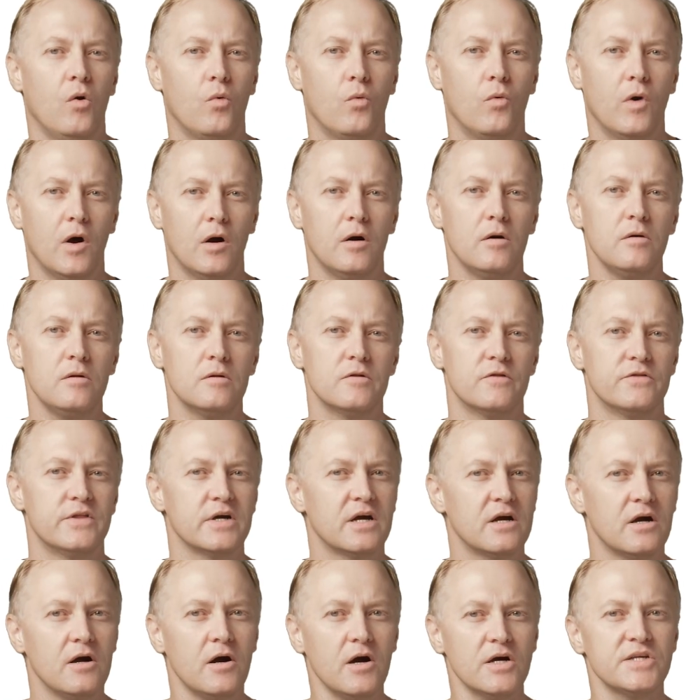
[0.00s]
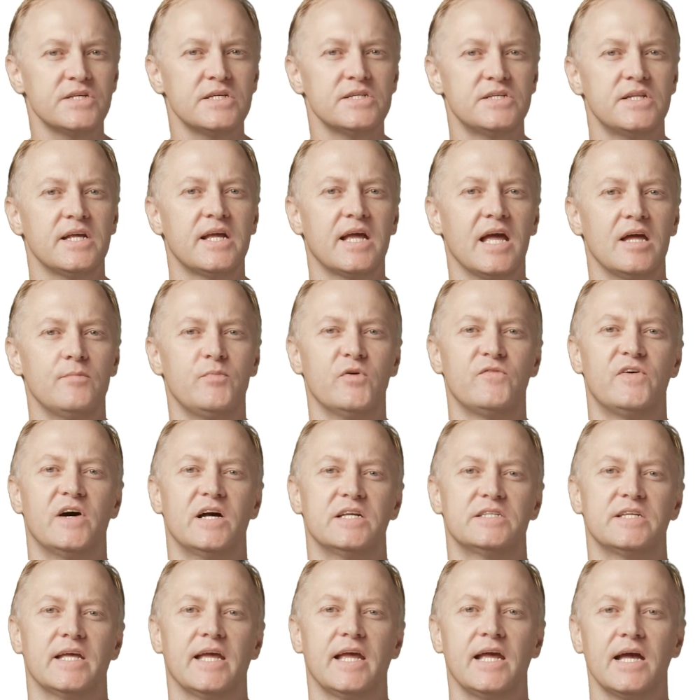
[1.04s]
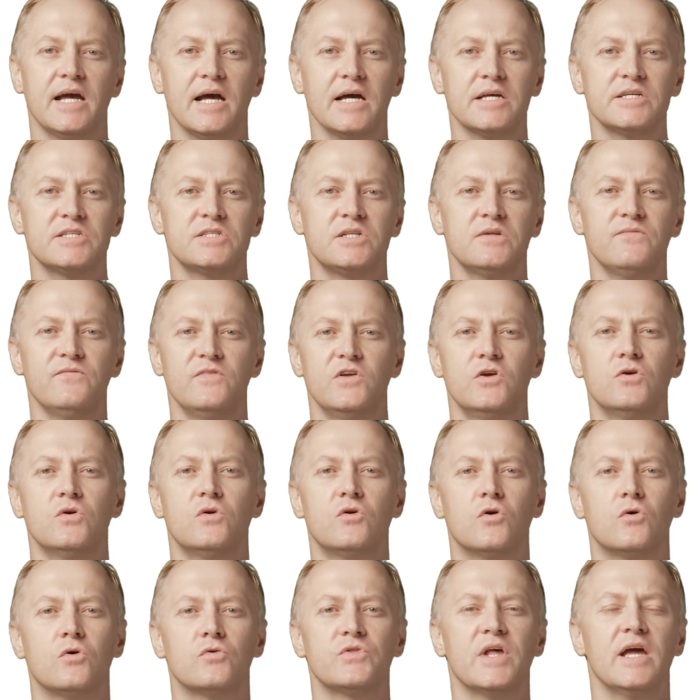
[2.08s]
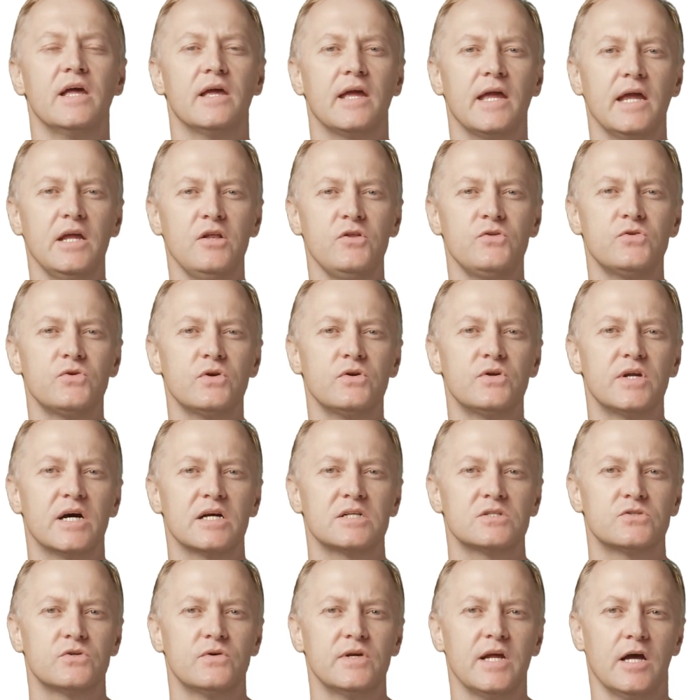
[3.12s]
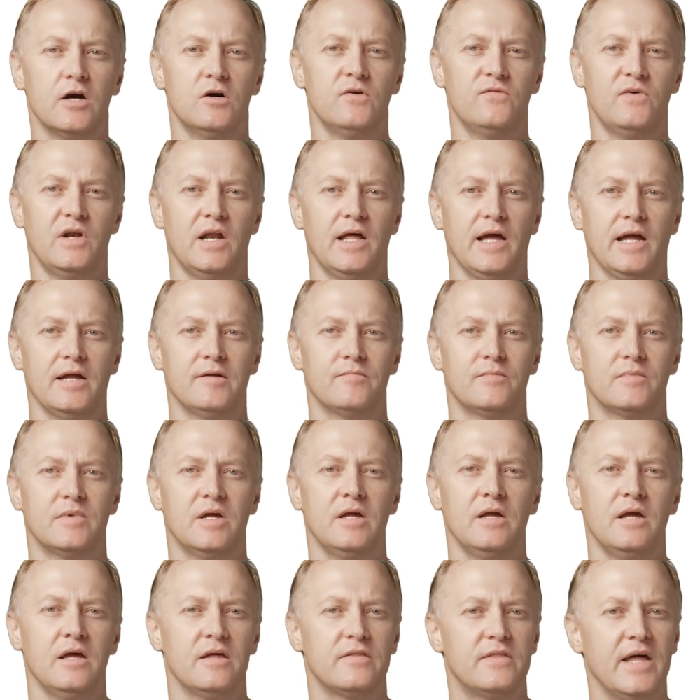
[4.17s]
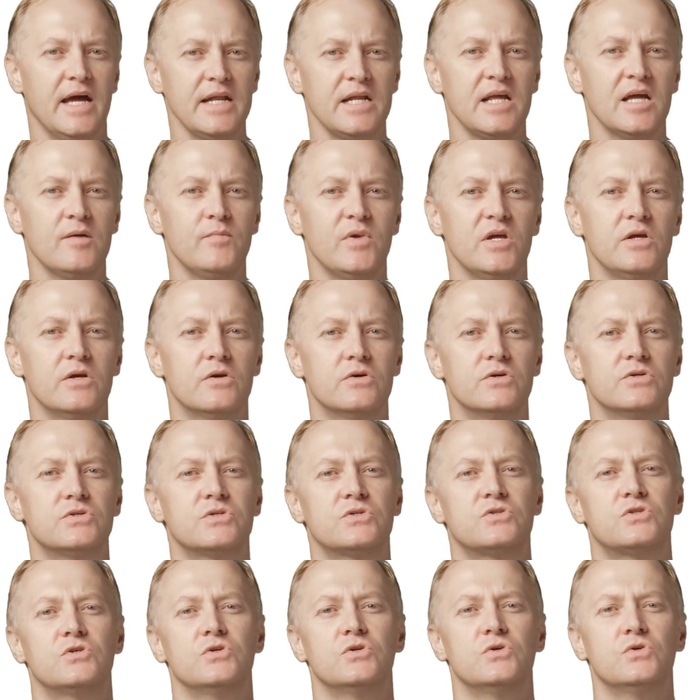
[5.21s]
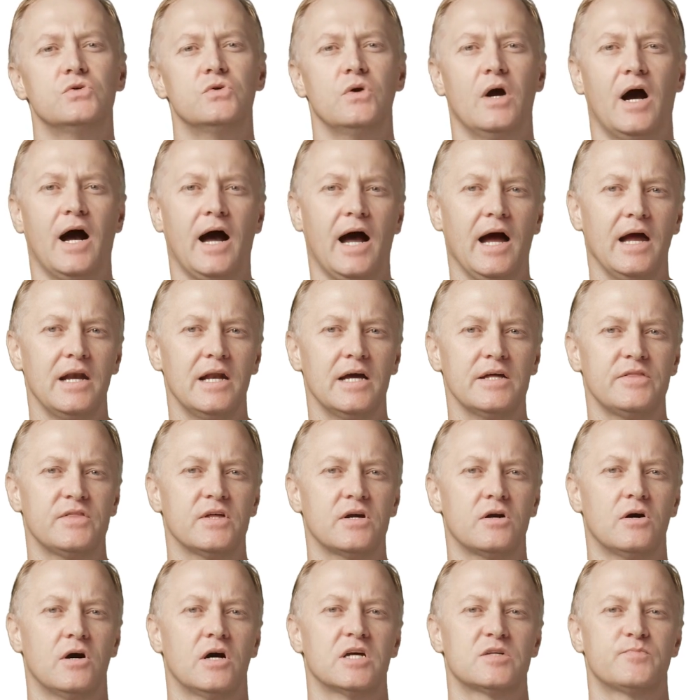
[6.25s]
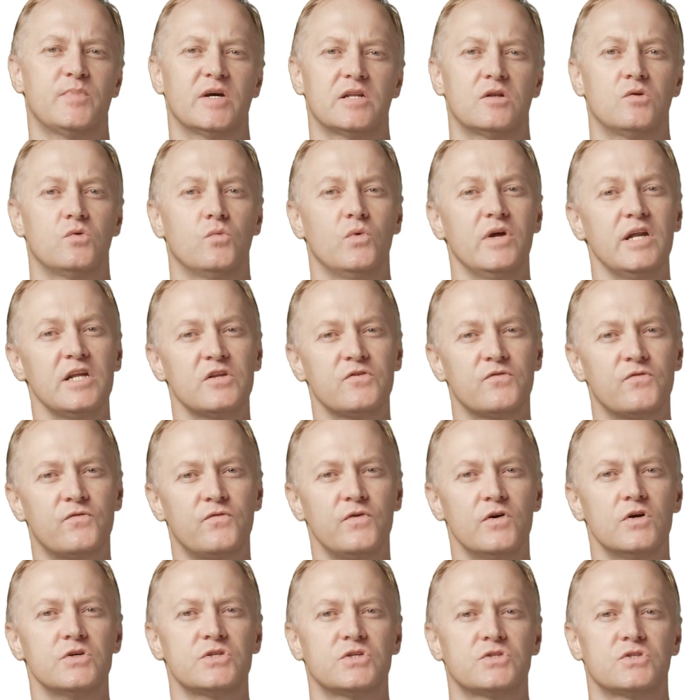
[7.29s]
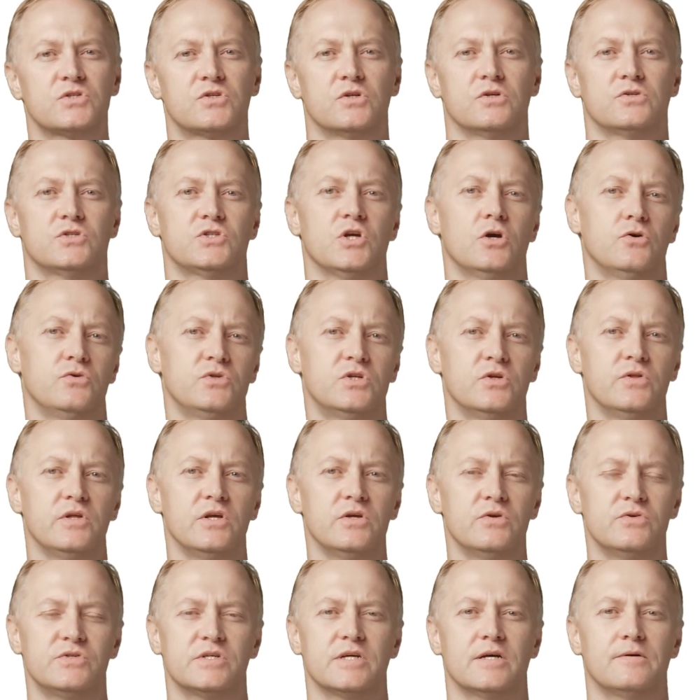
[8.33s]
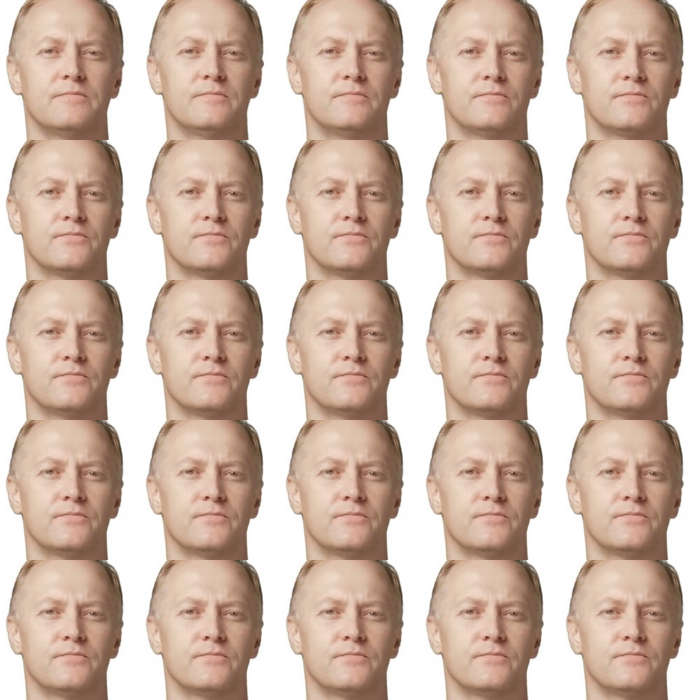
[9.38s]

Well, the Cast SDK provides a custom view called Introductory Overlay. That can be used to highlight the cast button when it's first shown to the user.